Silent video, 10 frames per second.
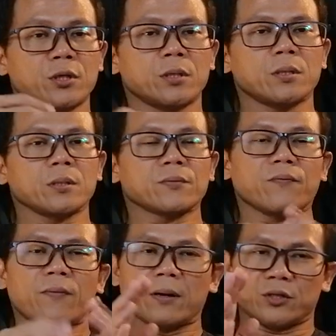three is
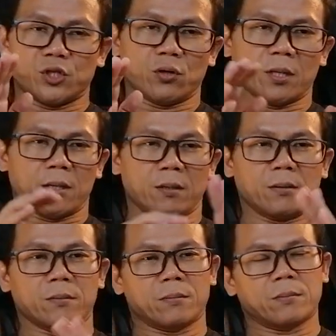functional.
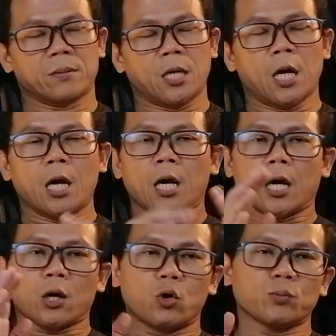
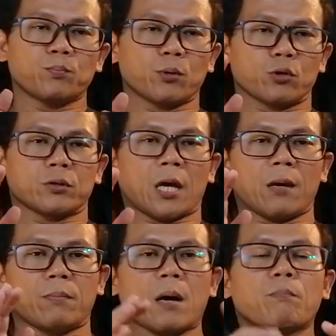A good
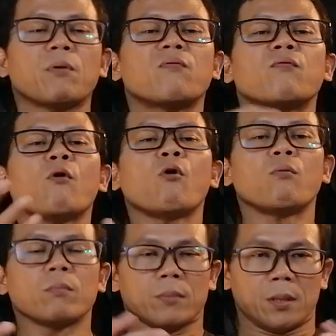prototype
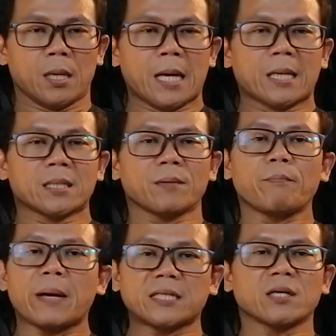performs the
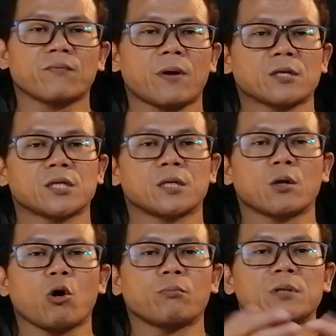basic
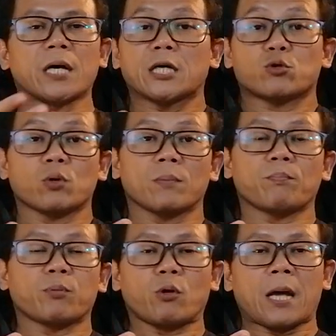function of the actual
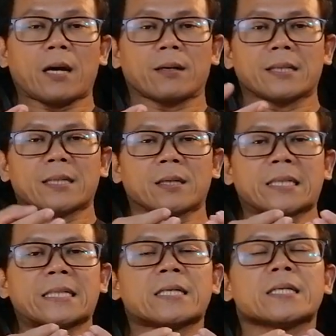product
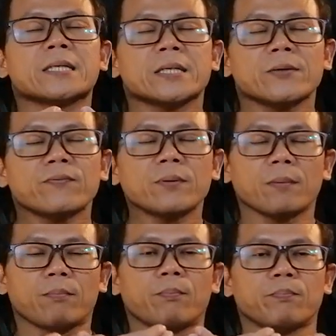if
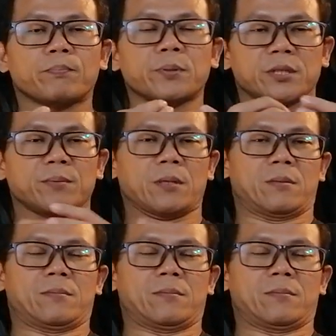possible.